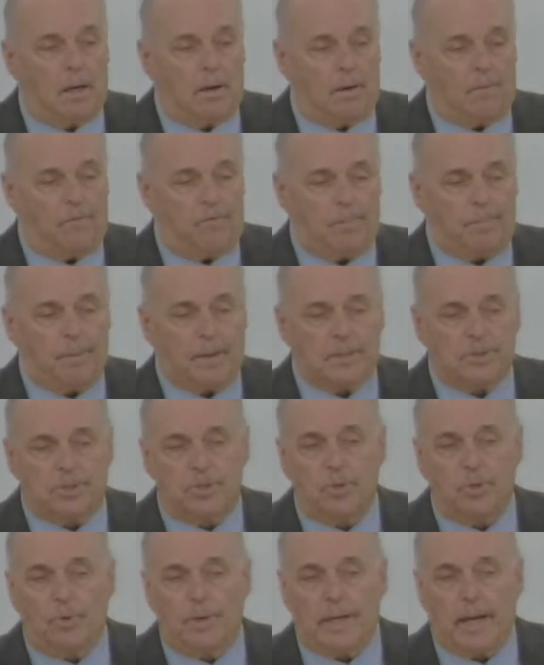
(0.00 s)
Philippians
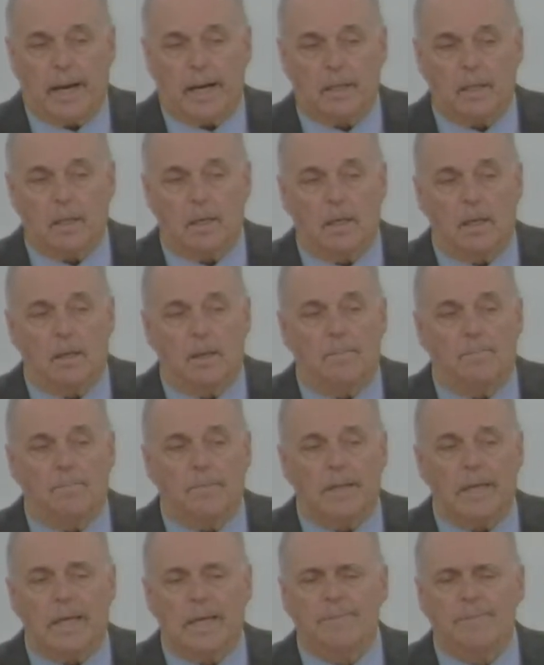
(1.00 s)
2 and 8,
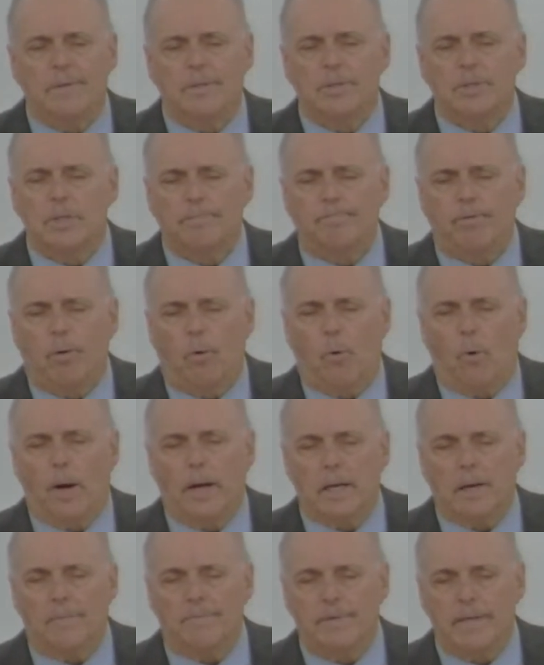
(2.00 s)
even to the
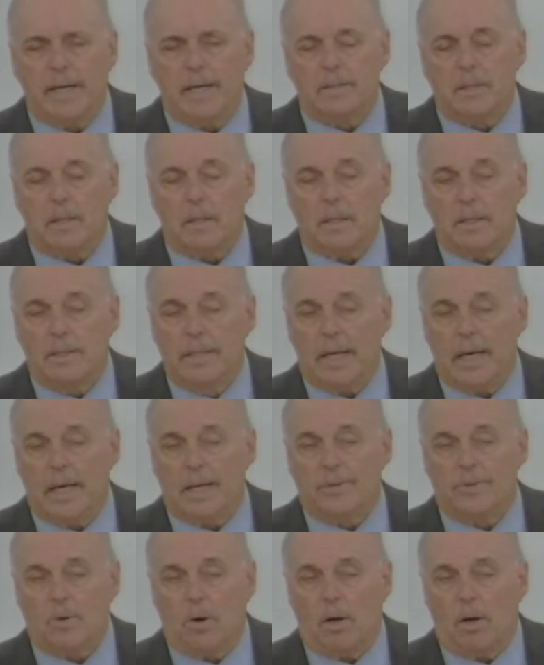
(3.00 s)
point of death,
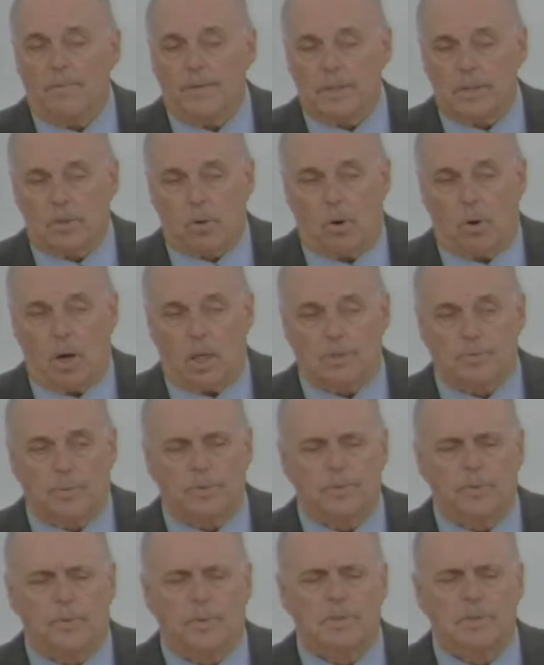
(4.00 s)
death on the cross,
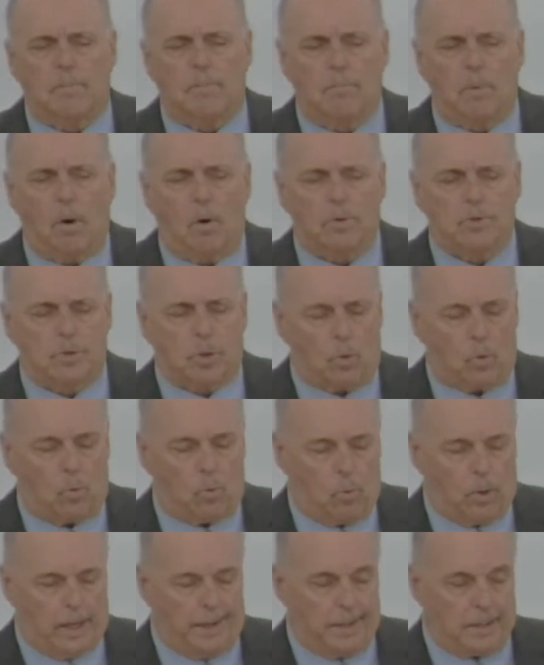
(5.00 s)
which was a most
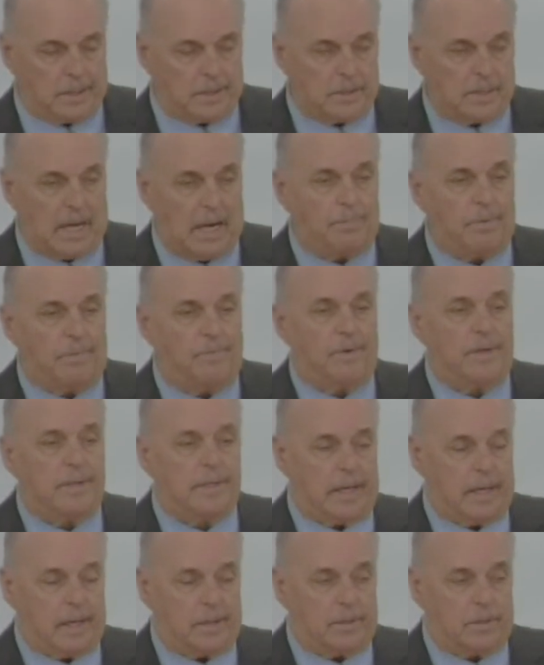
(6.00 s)
horrendous type of a
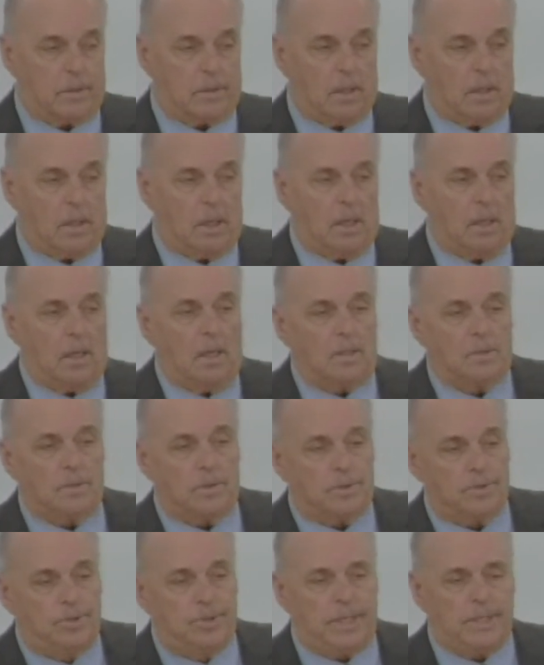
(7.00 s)
death.
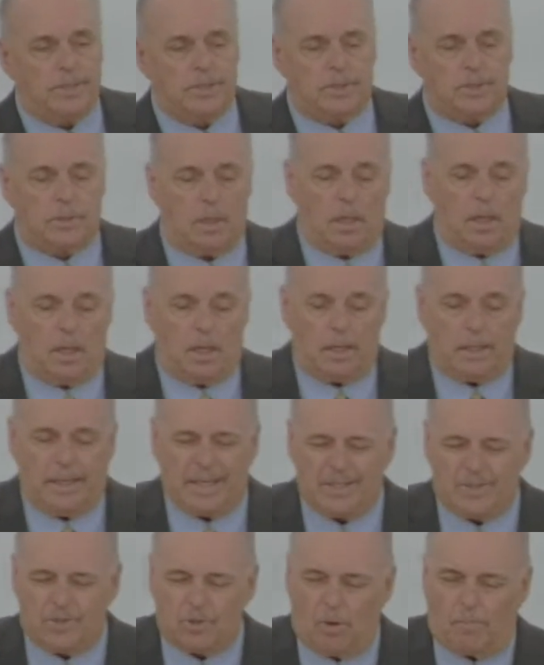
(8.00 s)
So Jesus
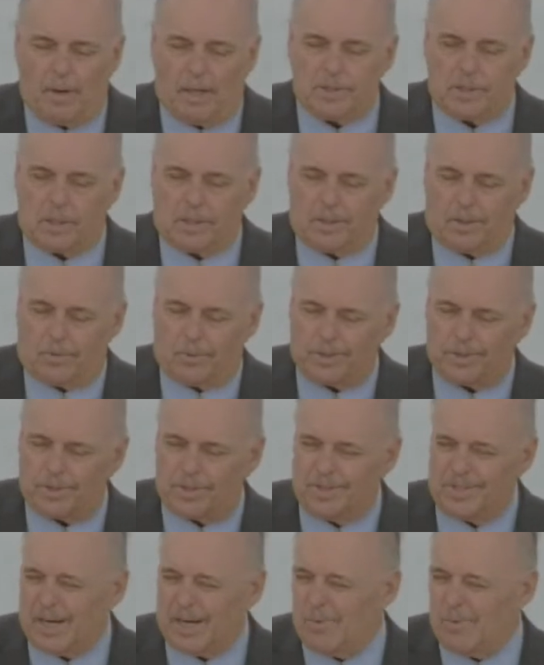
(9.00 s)
did so much, and
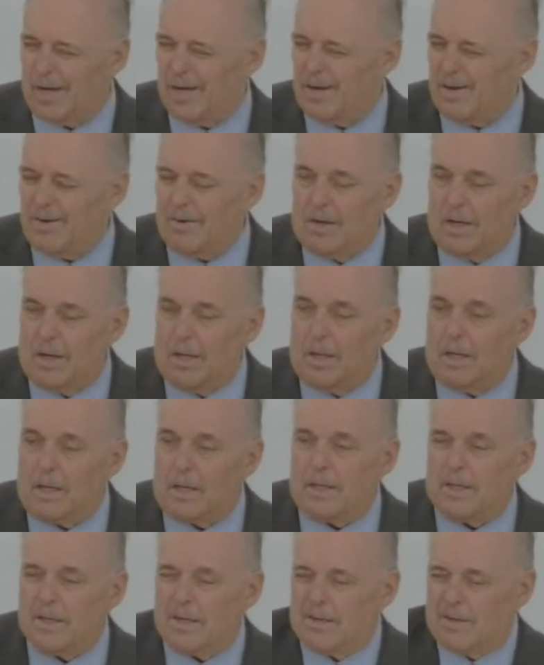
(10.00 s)
Christians say, well,
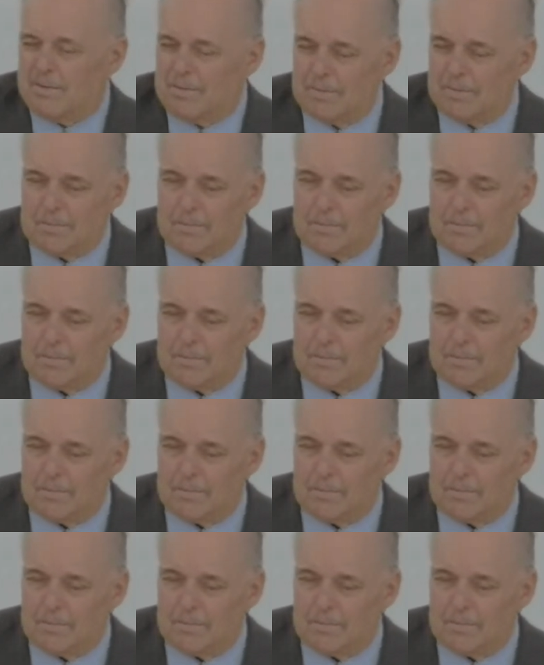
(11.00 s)
you know,